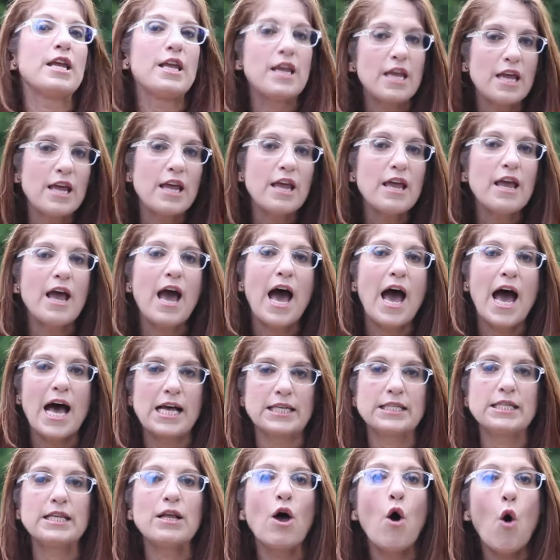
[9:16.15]
he
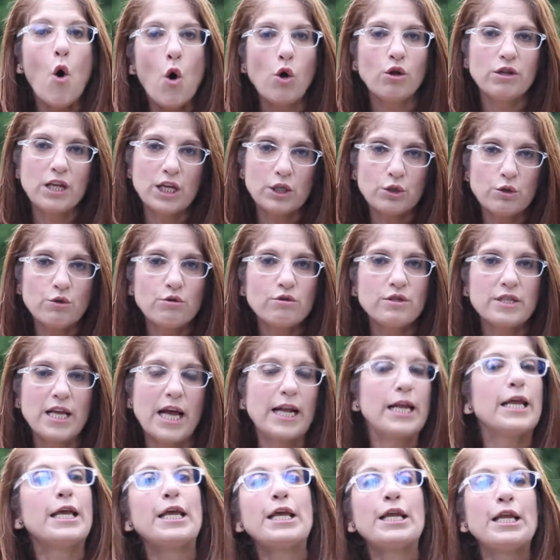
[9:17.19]
has all the tools
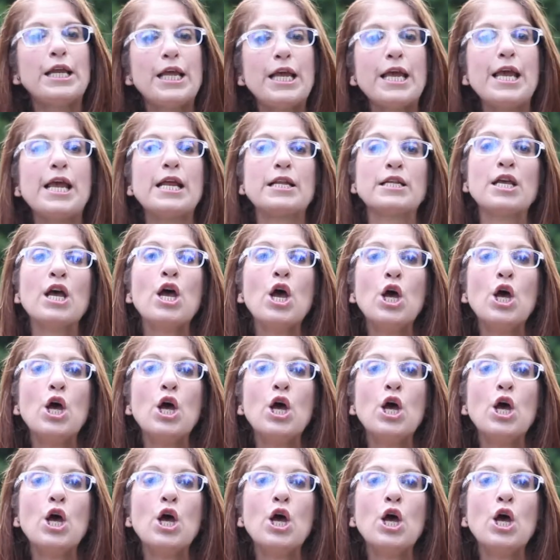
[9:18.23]
that he needs